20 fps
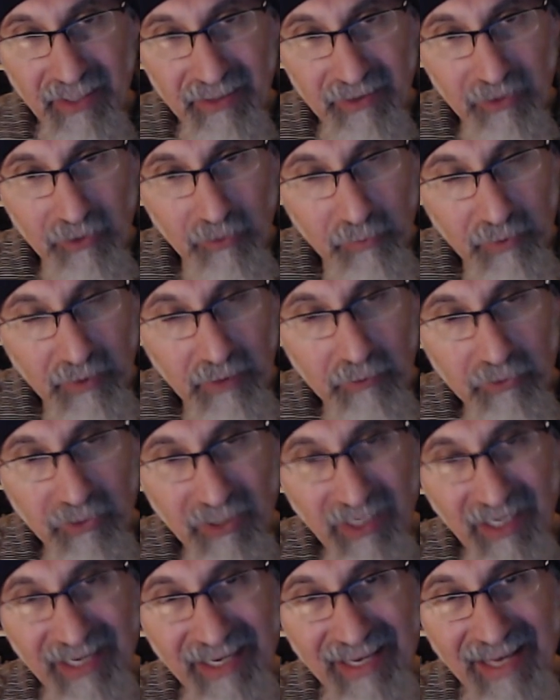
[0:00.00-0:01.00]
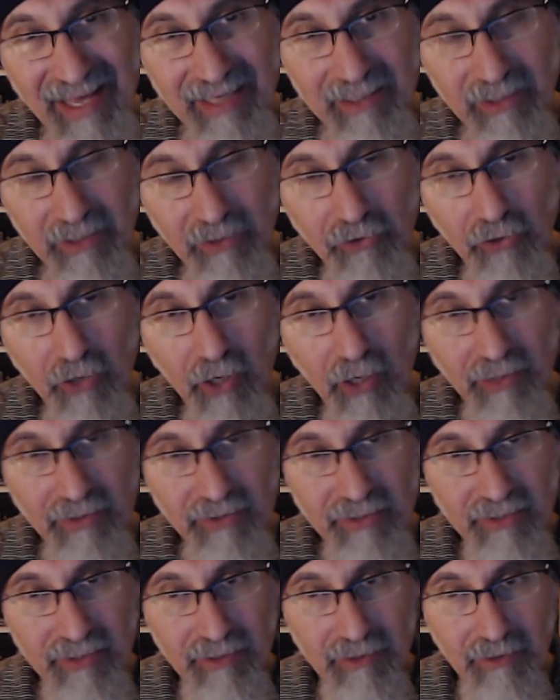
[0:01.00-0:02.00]
they'll be able to connect the
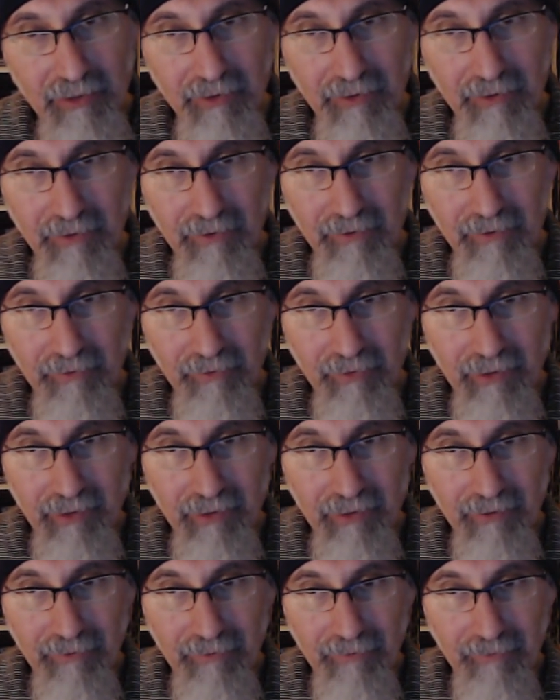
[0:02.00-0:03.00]
dots right